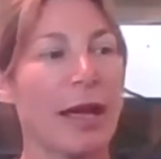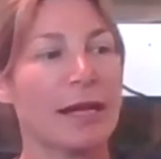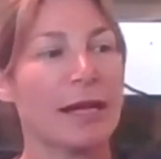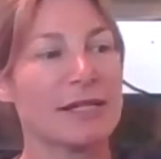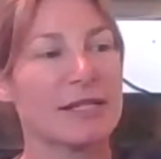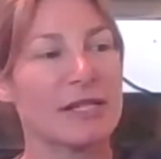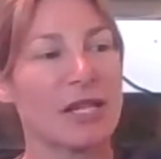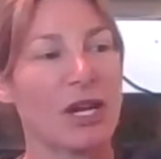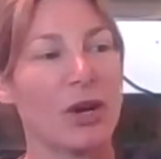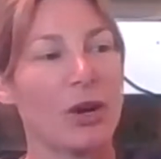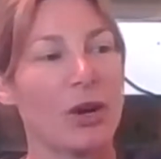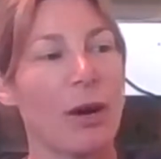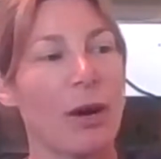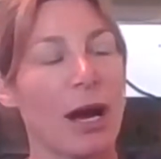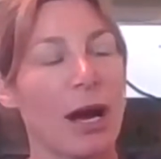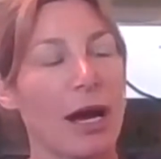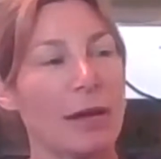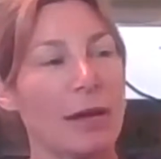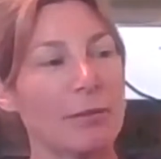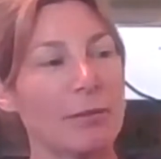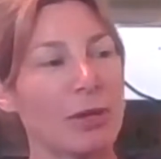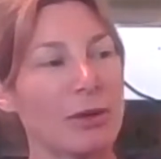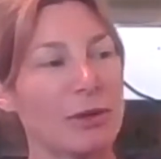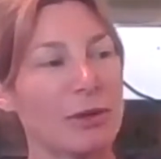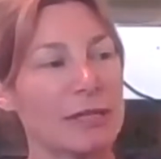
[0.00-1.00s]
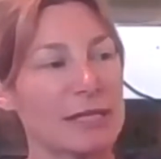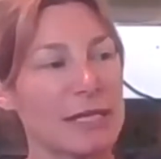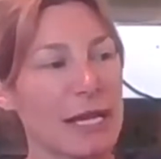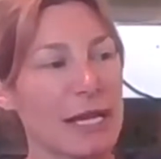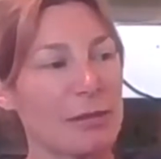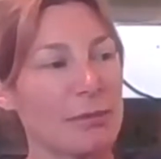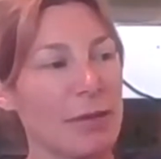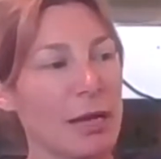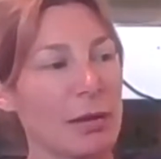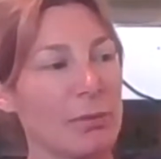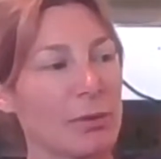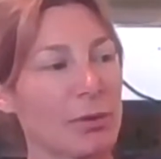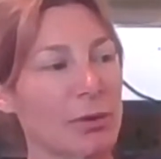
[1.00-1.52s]
So I'm going to take
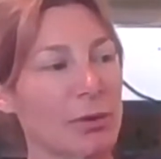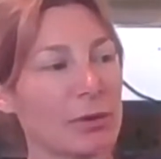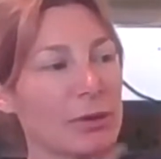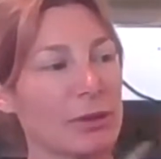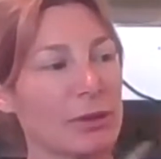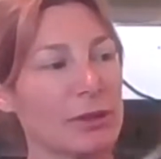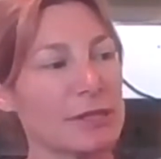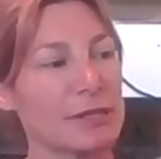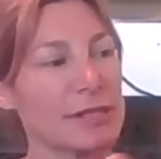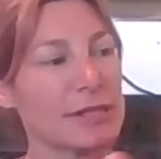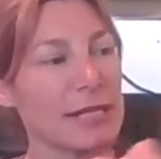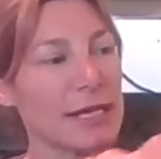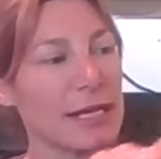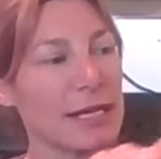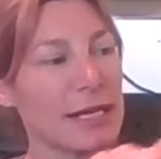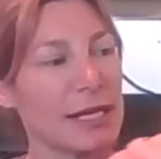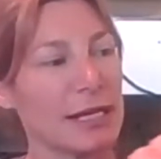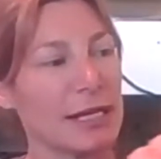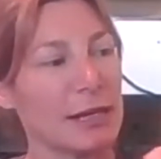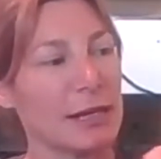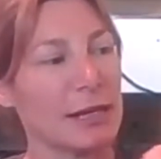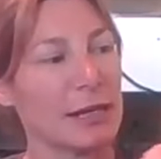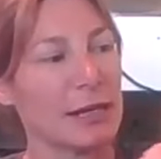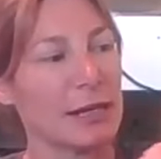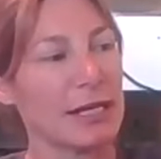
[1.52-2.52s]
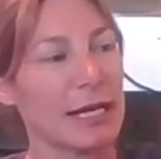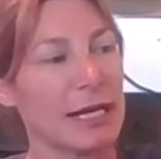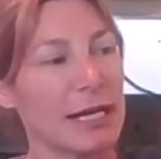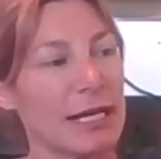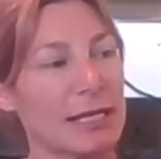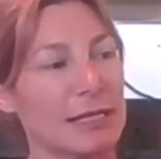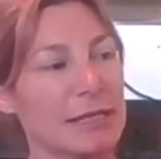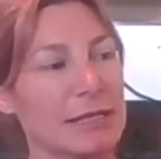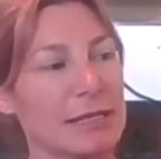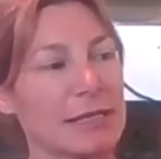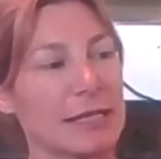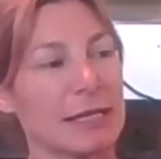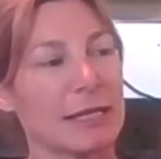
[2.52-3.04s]
my pruners and I'm going to
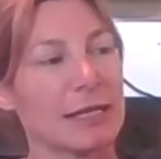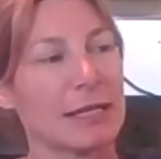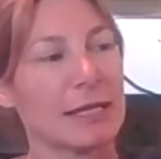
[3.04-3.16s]
cut.